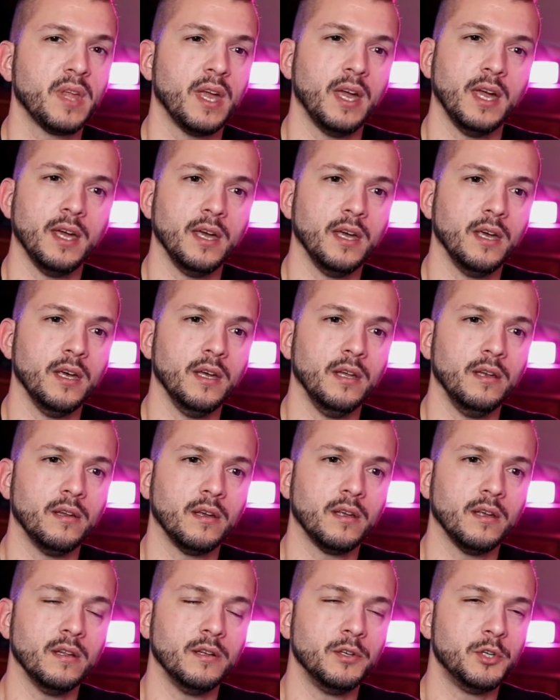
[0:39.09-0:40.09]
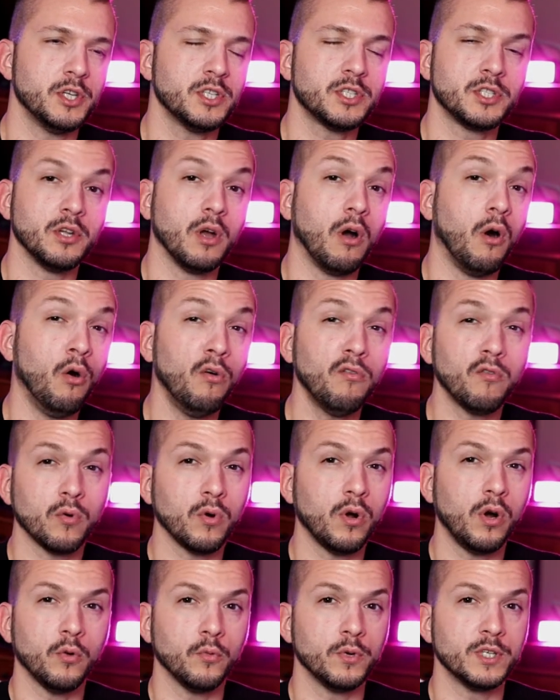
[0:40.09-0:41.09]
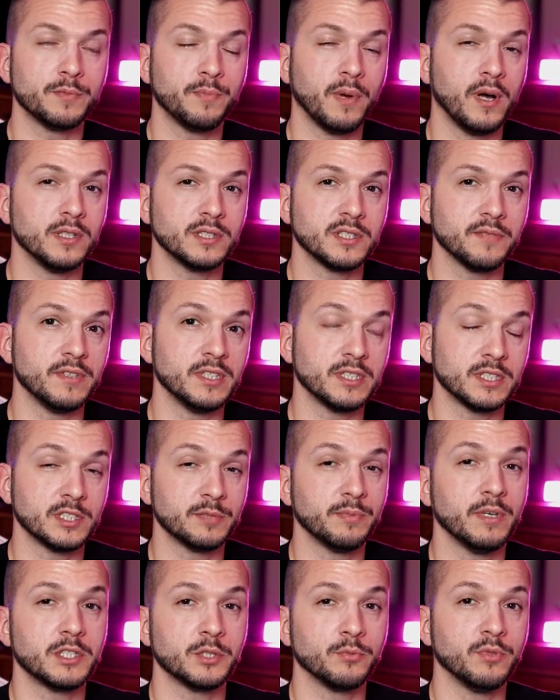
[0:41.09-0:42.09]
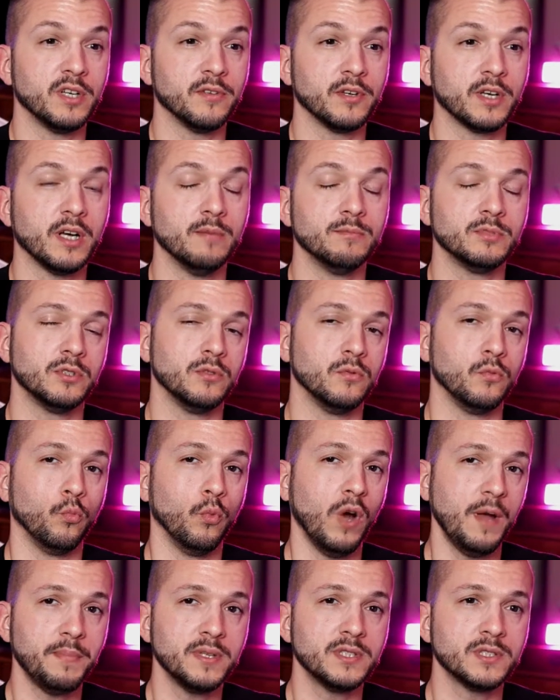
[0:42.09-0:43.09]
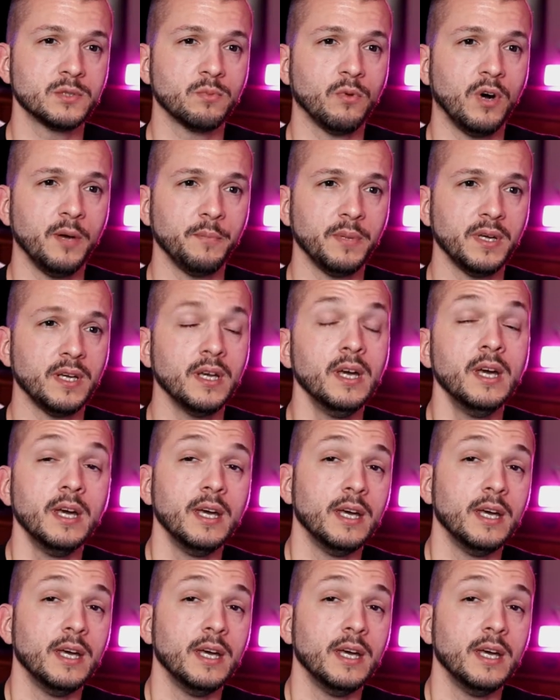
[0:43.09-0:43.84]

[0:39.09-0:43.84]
and just overall responsiveness, especially whenever it comes to weapon swapping.